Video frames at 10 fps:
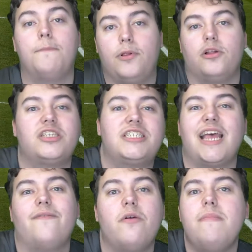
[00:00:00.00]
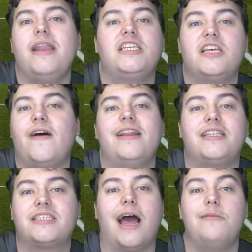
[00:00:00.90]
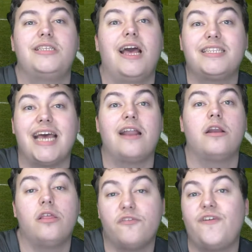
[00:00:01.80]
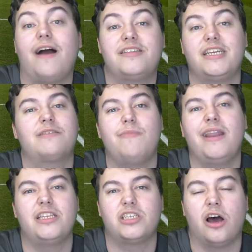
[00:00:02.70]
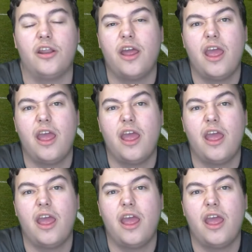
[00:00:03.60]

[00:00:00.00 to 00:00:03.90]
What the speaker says: plus 7 minutes of added time, so they had to add another 5-6 minutes on